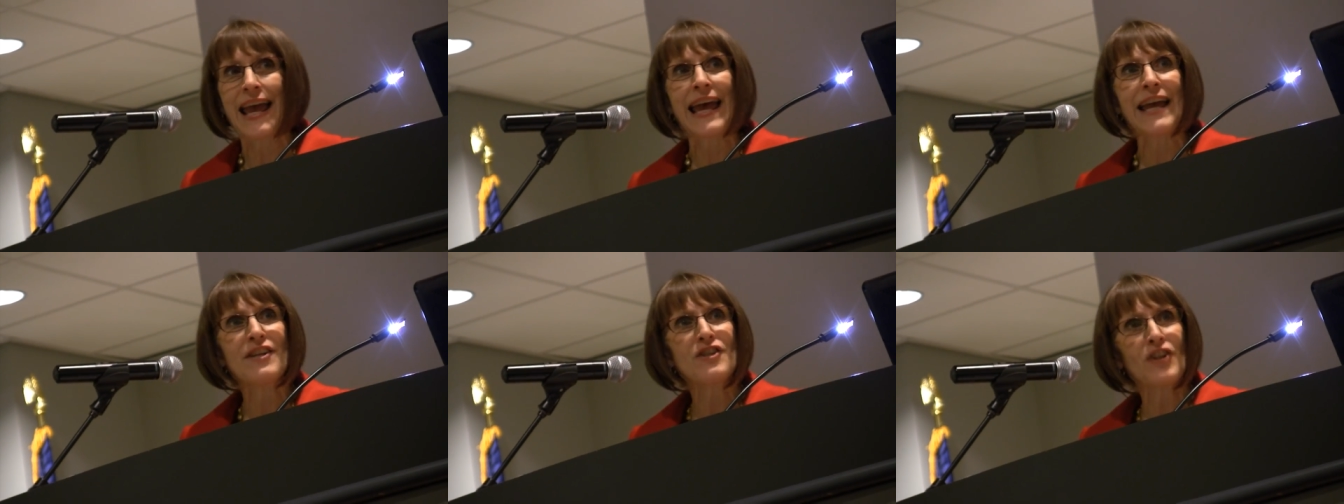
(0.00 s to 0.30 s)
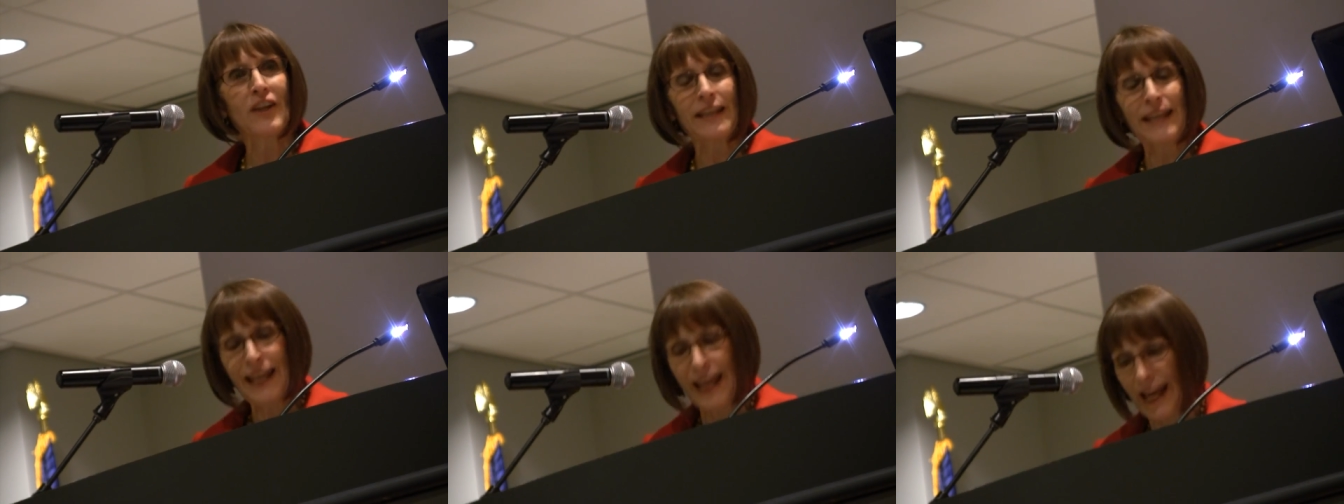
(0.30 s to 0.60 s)

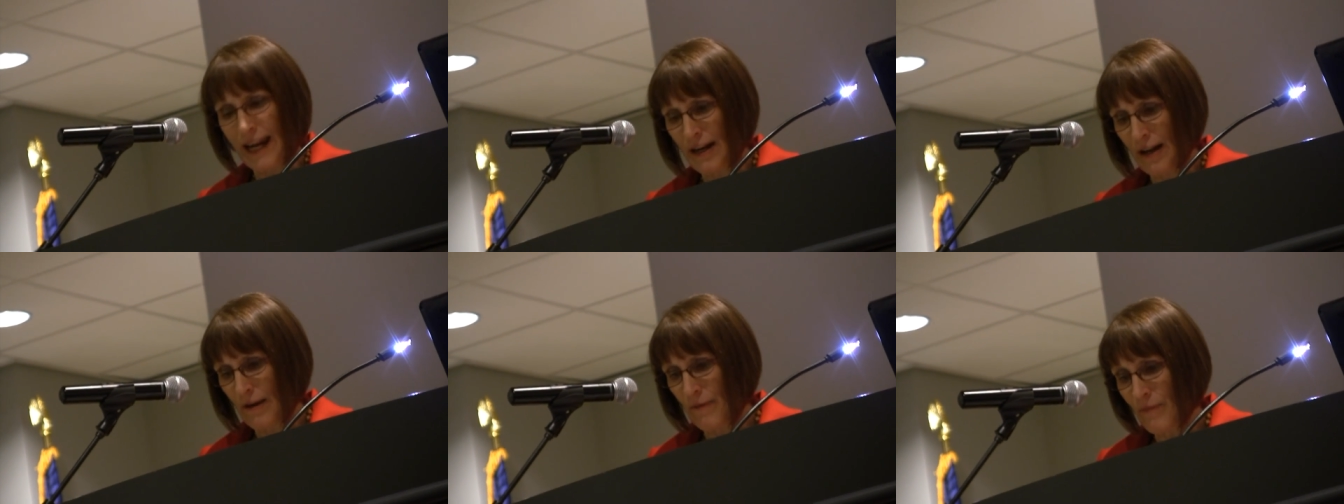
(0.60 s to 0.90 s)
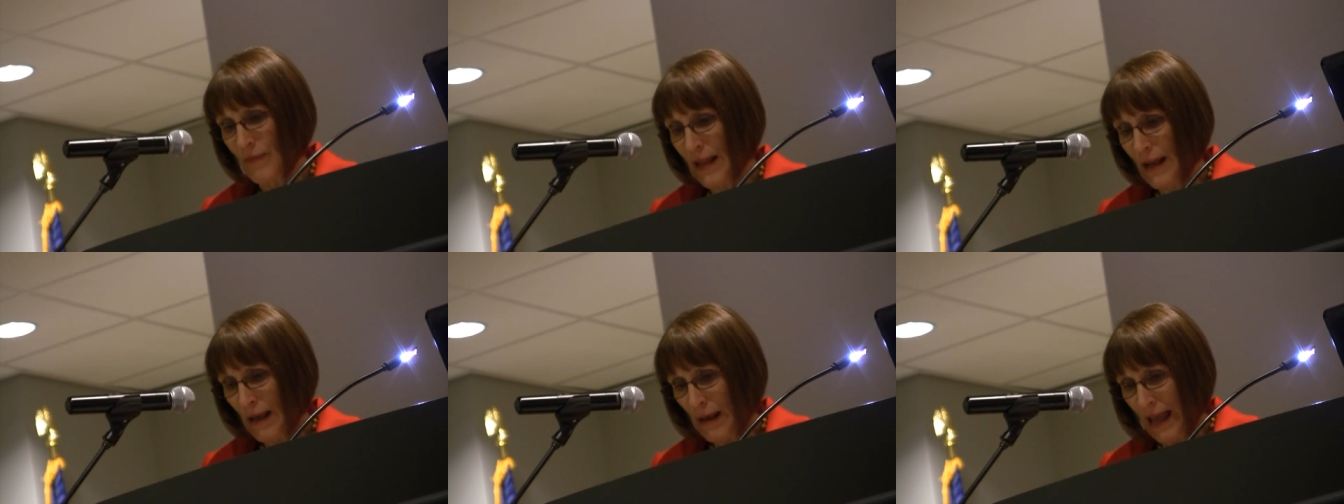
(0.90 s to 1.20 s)

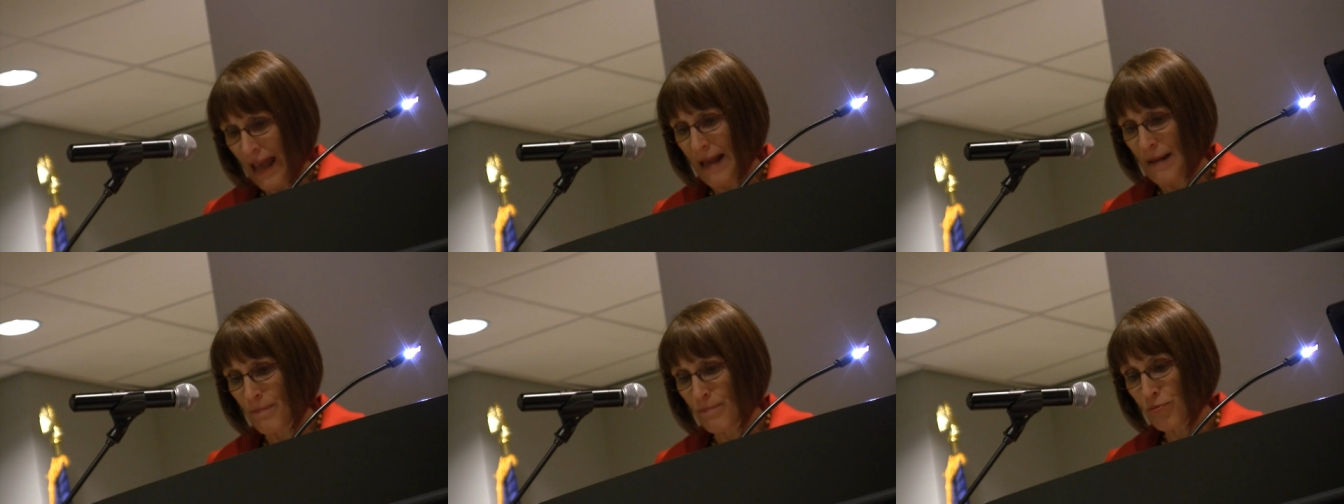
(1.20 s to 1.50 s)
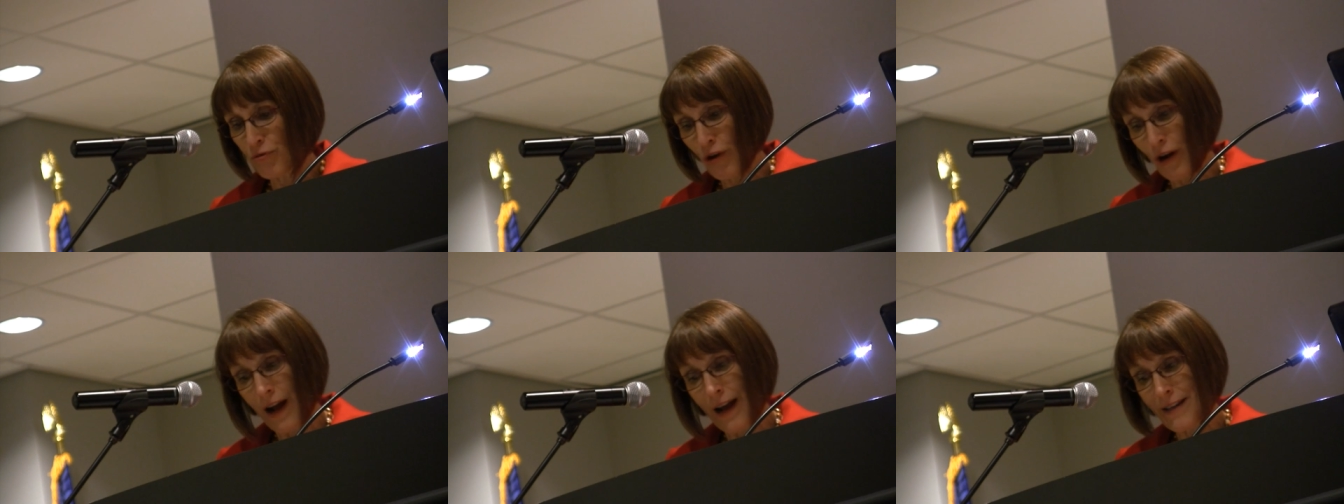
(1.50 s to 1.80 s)
educated and
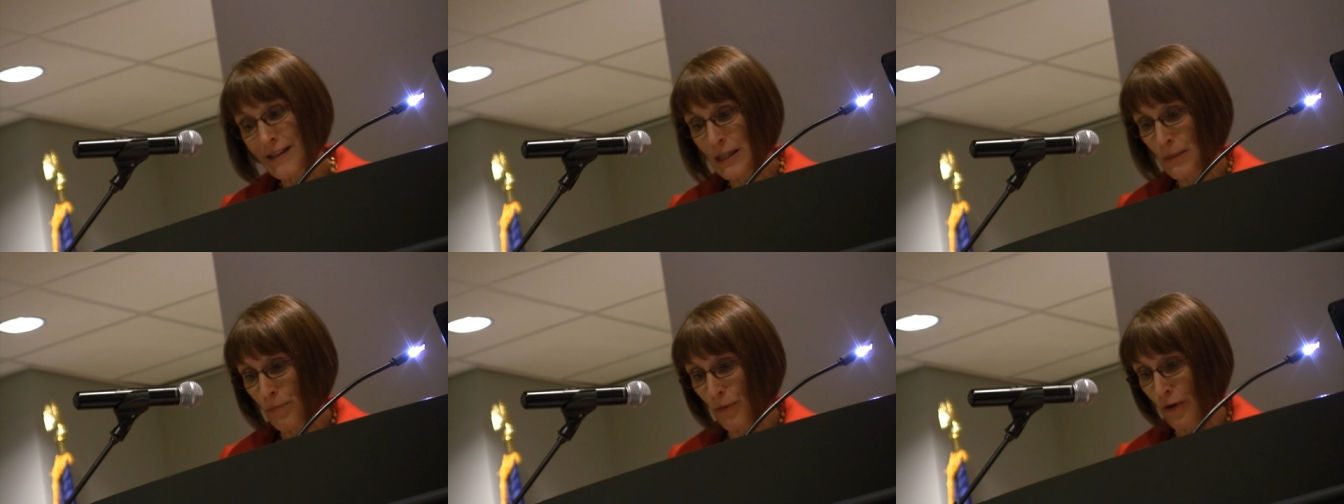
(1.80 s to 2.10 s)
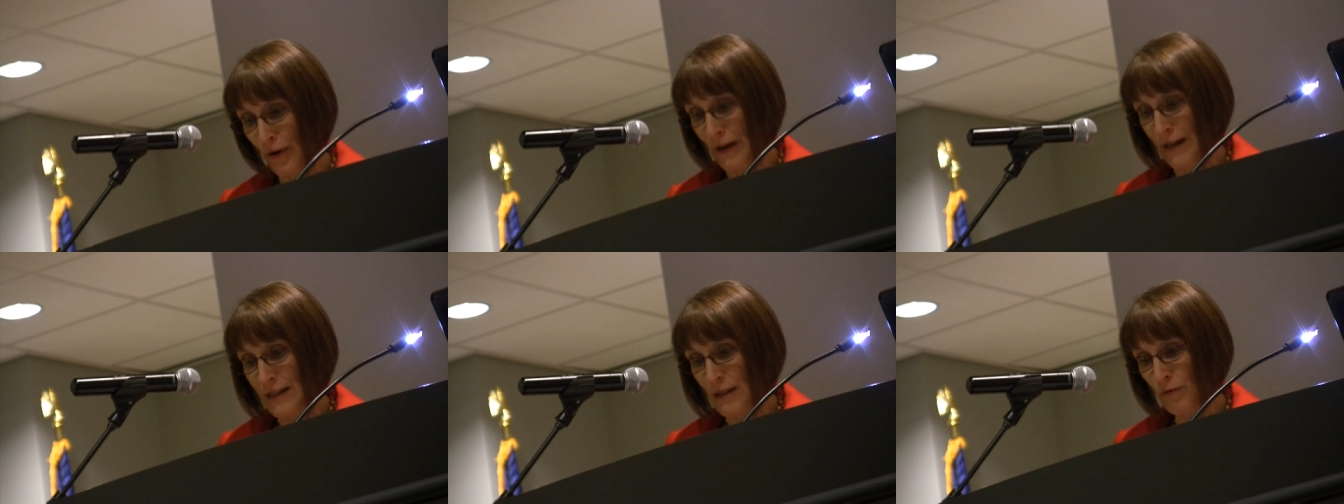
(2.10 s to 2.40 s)

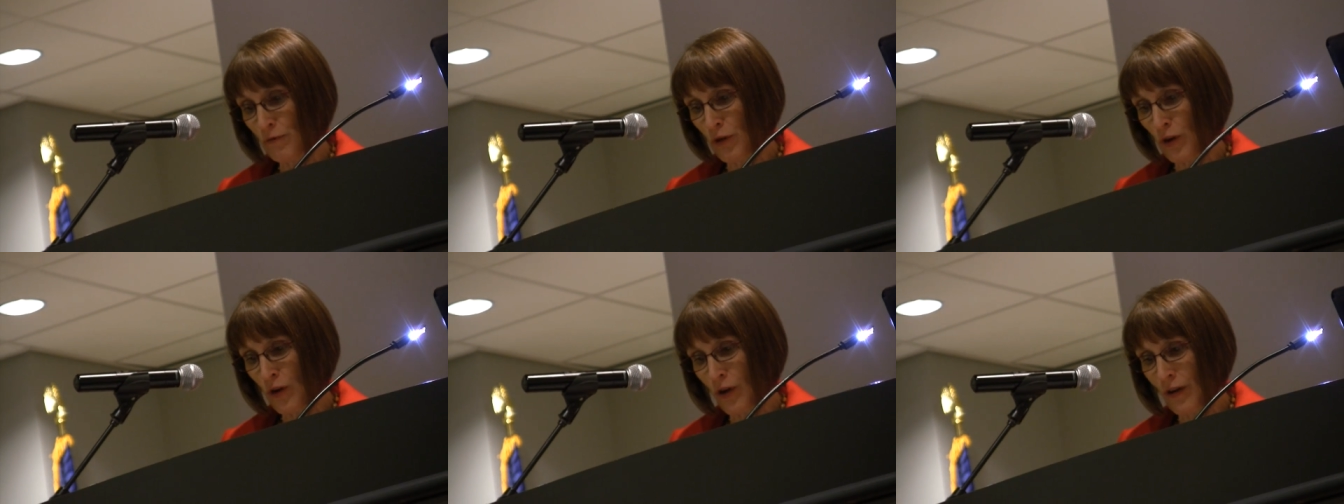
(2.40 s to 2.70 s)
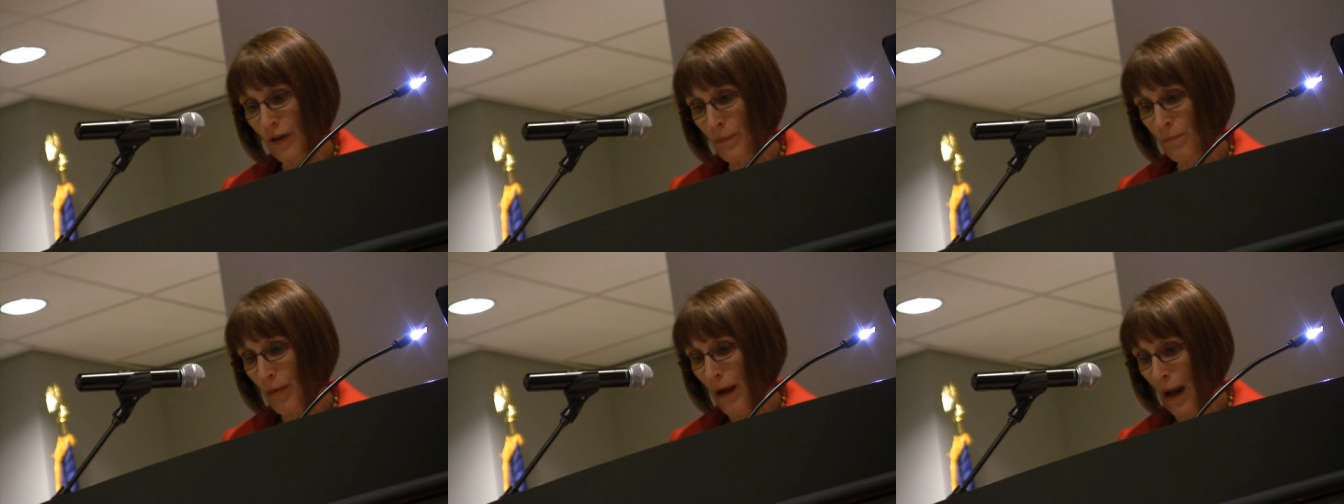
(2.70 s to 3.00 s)
prosperous
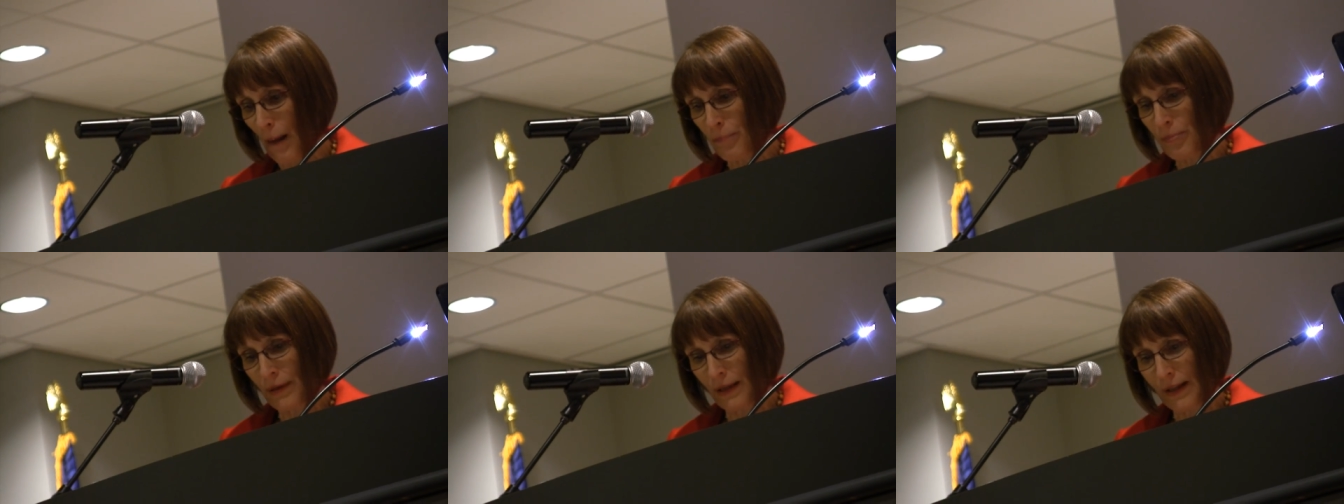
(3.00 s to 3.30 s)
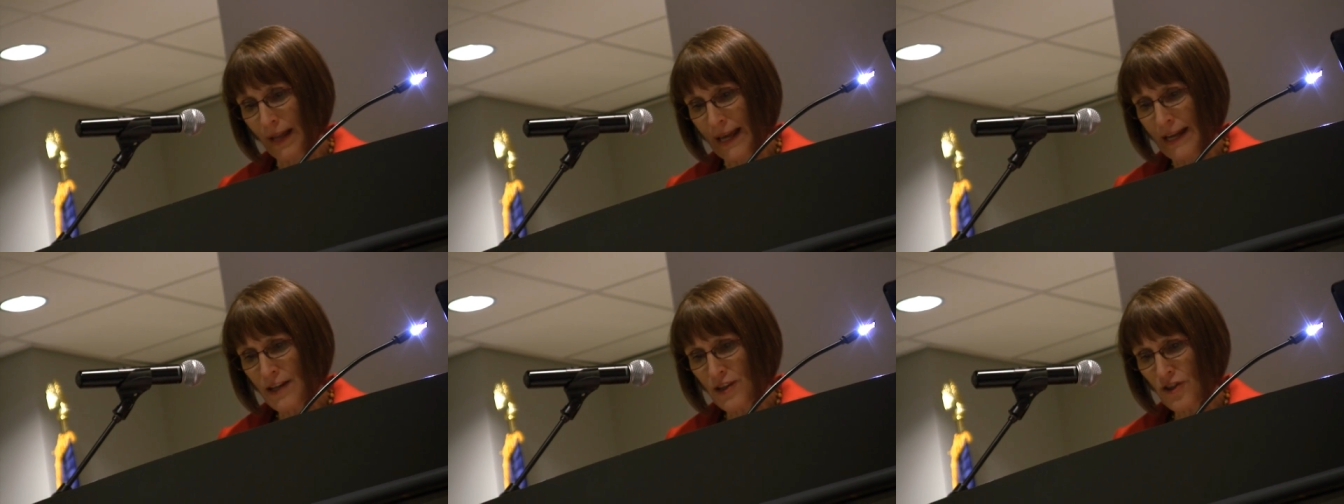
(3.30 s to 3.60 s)
rural
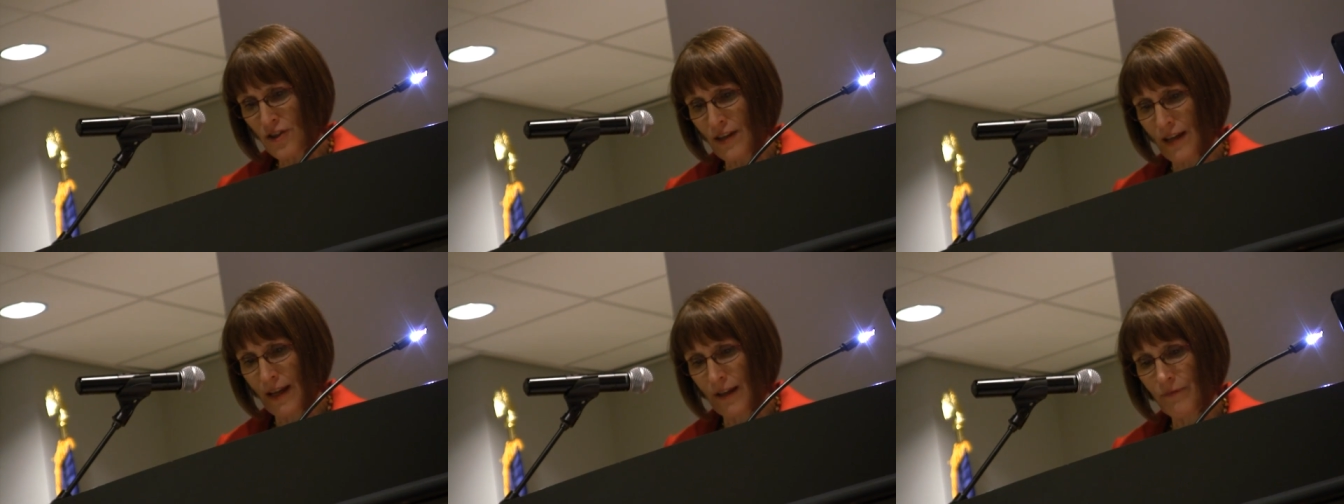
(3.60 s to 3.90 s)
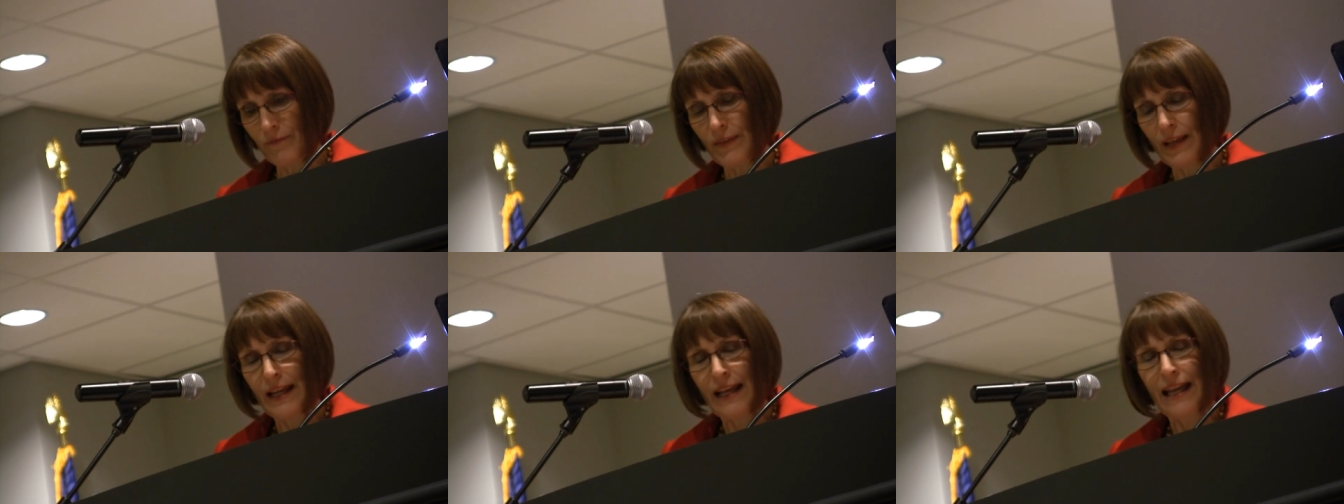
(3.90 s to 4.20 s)

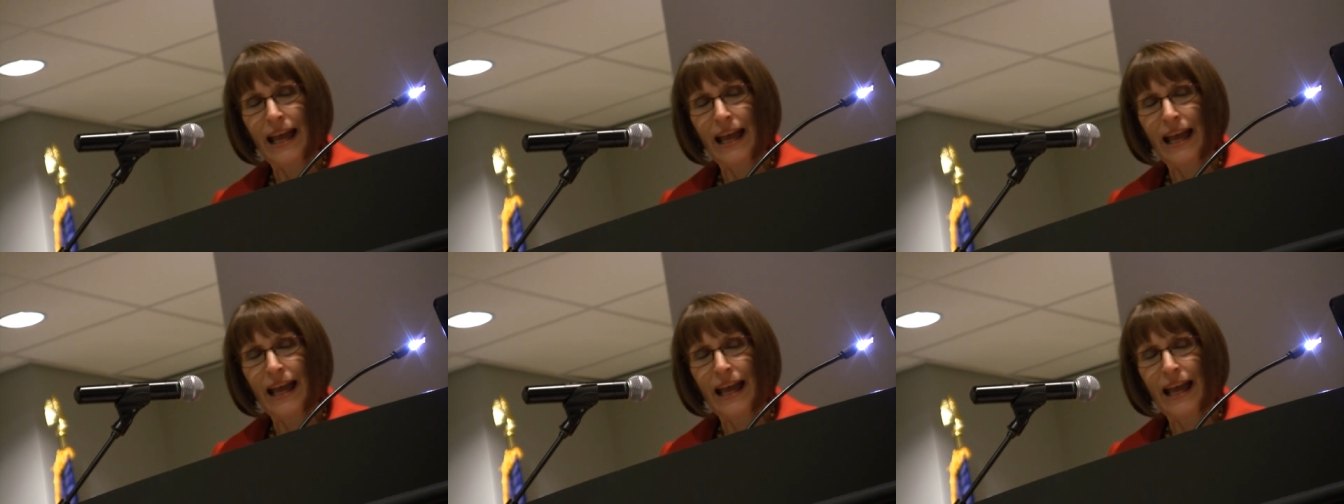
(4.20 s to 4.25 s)
population